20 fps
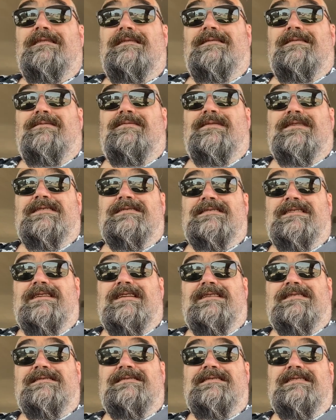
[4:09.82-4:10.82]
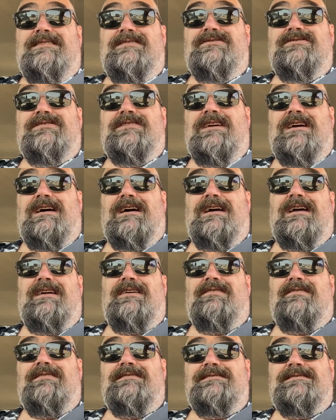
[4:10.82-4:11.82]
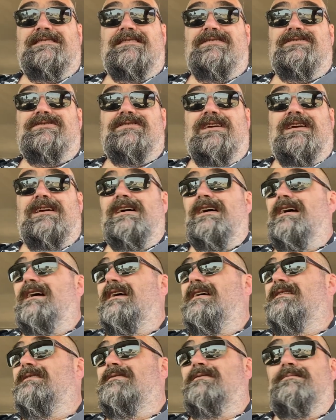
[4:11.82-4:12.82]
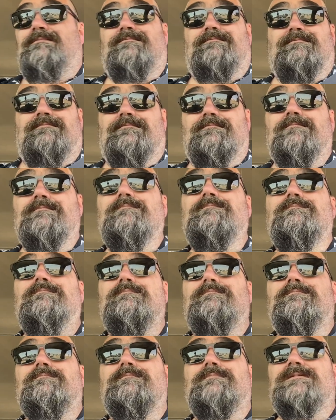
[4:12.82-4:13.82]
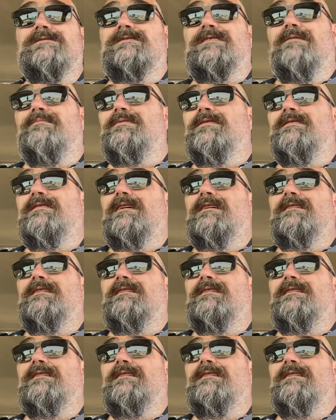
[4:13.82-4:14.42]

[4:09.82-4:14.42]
what is it, a DJI or a DJI or something like